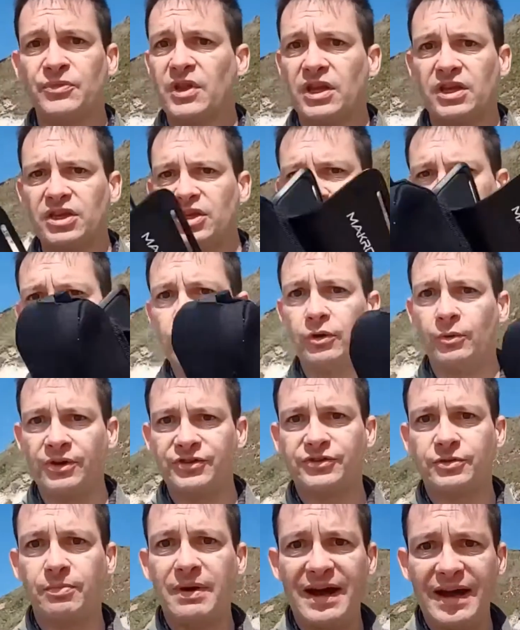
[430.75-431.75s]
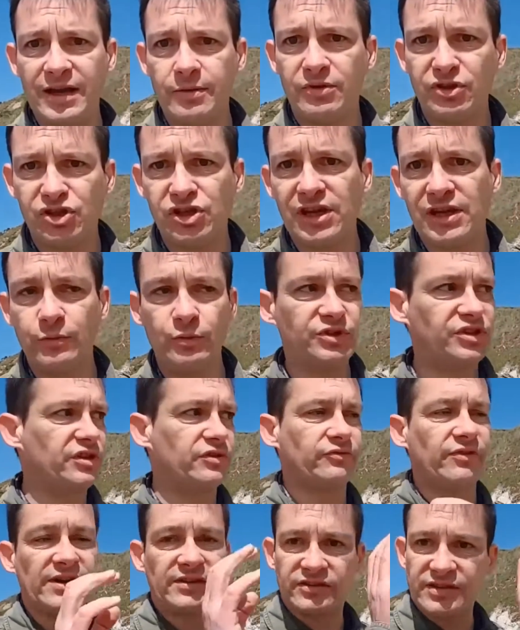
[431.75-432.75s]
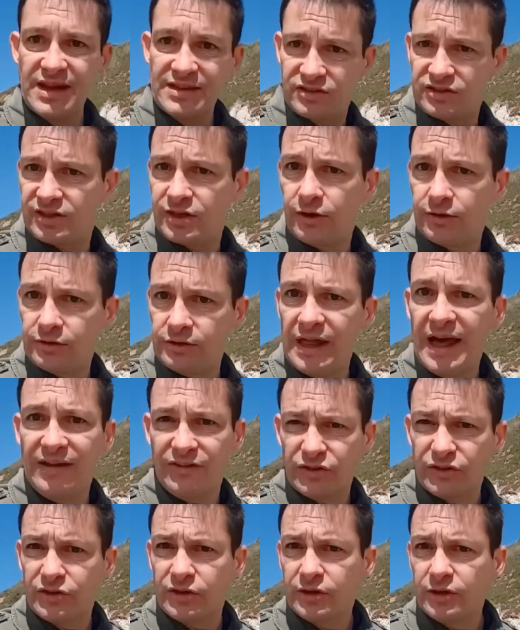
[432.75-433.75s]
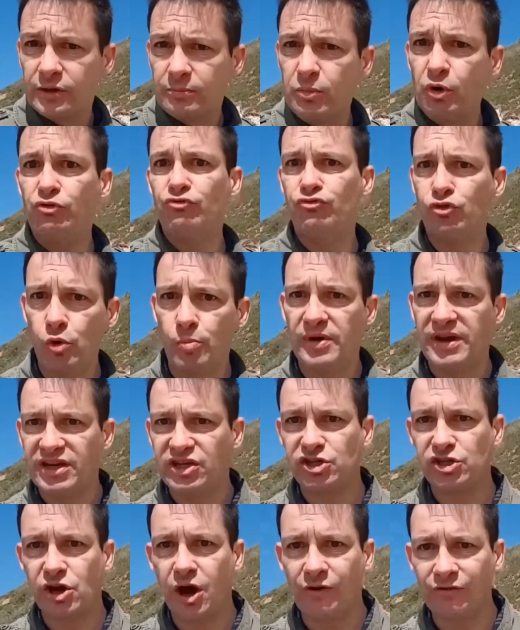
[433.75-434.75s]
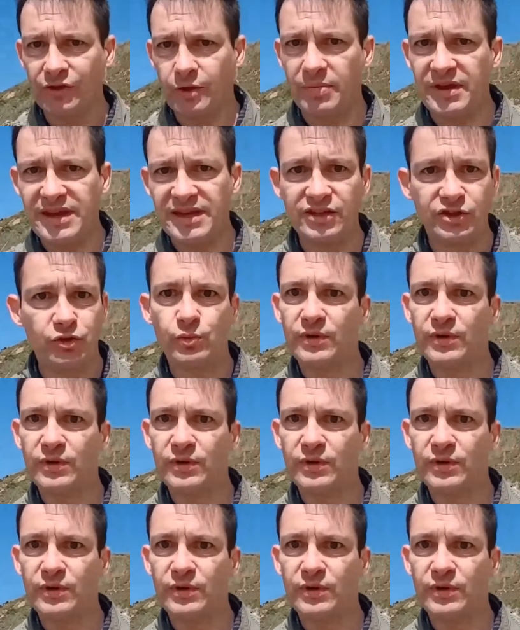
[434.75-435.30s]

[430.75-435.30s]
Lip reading: you don't want to buy a machine which is fantastic on land but rubbish on the beach,